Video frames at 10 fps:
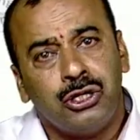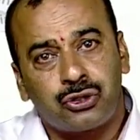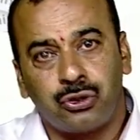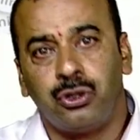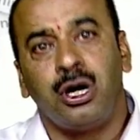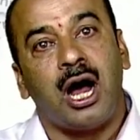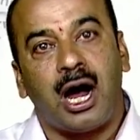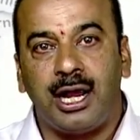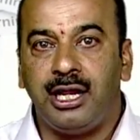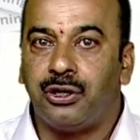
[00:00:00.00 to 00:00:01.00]
So,
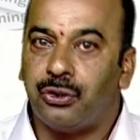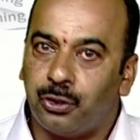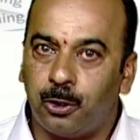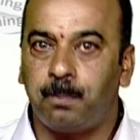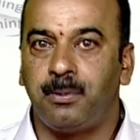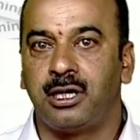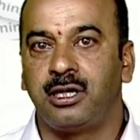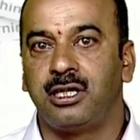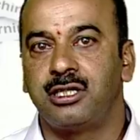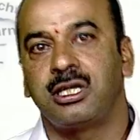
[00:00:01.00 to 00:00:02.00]
I hope
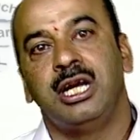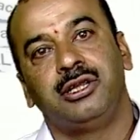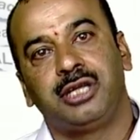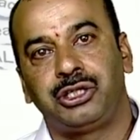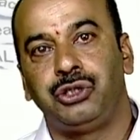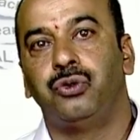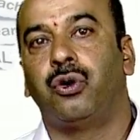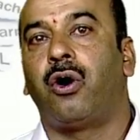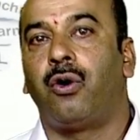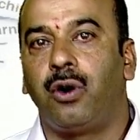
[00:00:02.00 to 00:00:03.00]
learners that
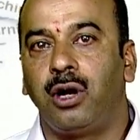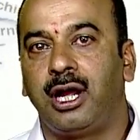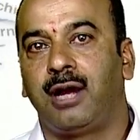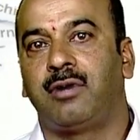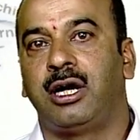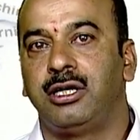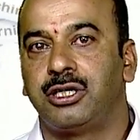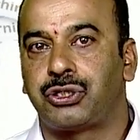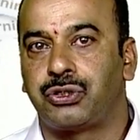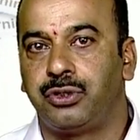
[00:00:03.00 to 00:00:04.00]
you all have
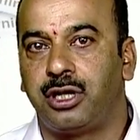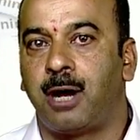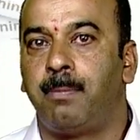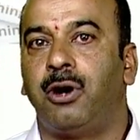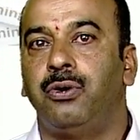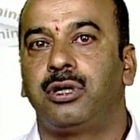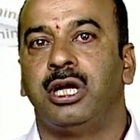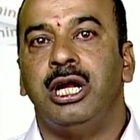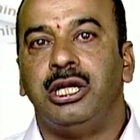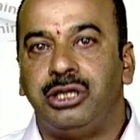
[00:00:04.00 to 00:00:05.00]
understood about
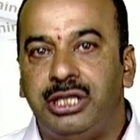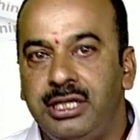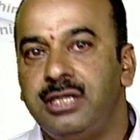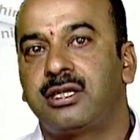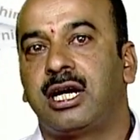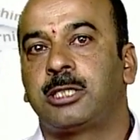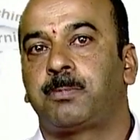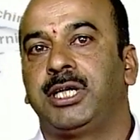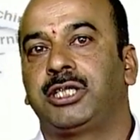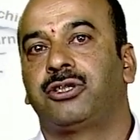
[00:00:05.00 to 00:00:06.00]
these
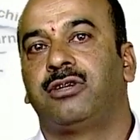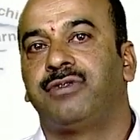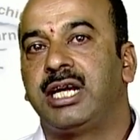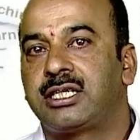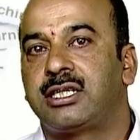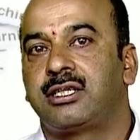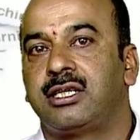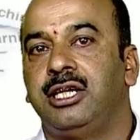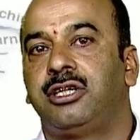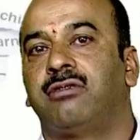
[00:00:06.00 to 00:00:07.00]
aspects of
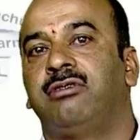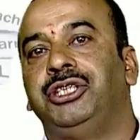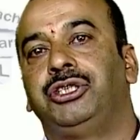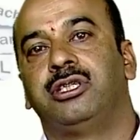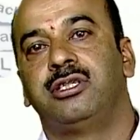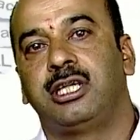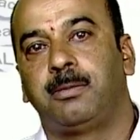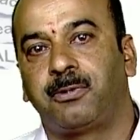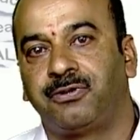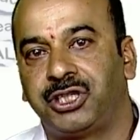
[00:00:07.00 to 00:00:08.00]
SSA interventions
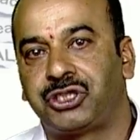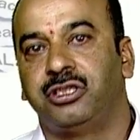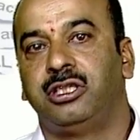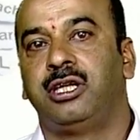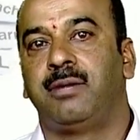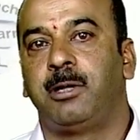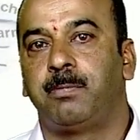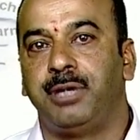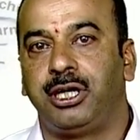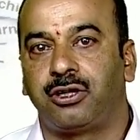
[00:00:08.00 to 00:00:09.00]
and professional
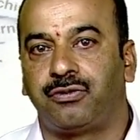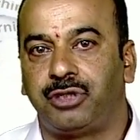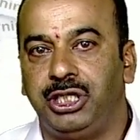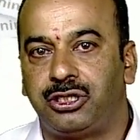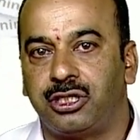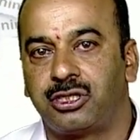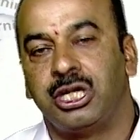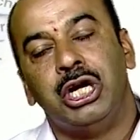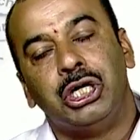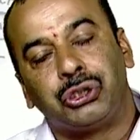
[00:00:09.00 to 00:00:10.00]
development of teachers
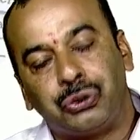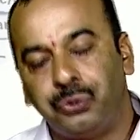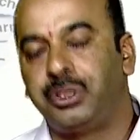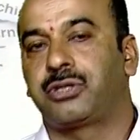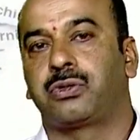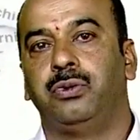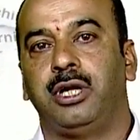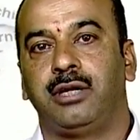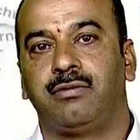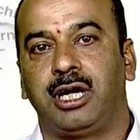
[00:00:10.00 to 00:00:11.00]
through the
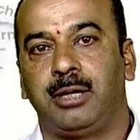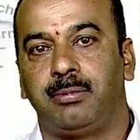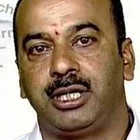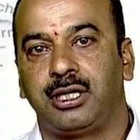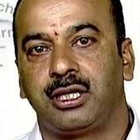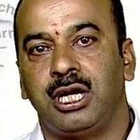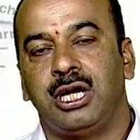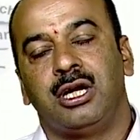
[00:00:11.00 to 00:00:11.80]
school environment.